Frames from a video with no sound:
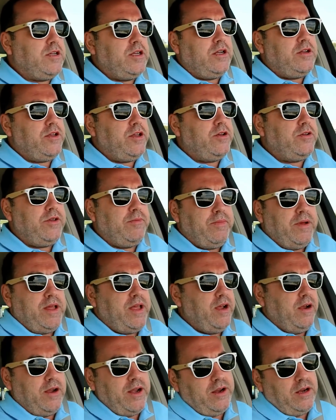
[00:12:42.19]
you know, you, but
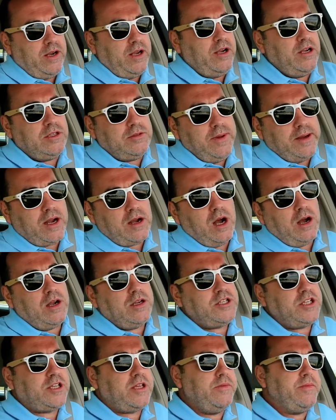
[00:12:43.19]
here, here, here's my
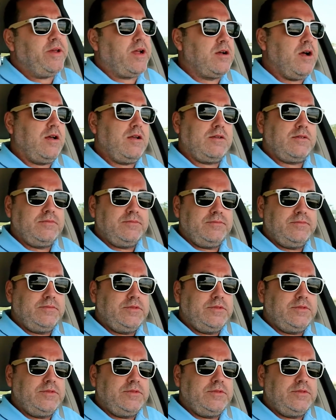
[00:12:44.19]
card, just give me a call.